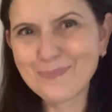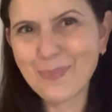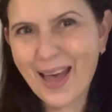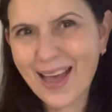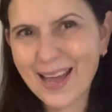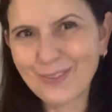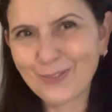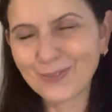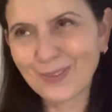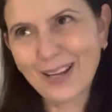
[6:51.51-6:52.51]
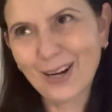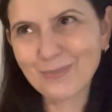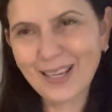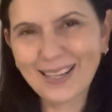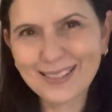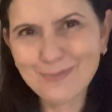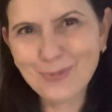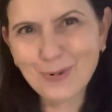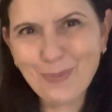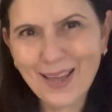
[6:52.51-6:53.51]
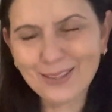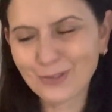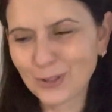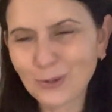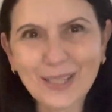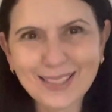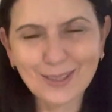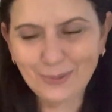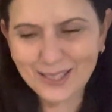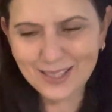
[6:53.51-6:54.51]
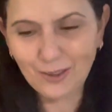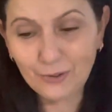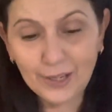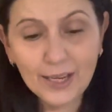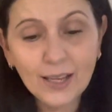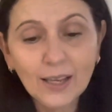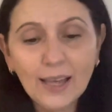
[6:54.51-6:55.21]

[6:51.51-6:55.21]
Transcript: bag that I'm collecting ball bands for 2023,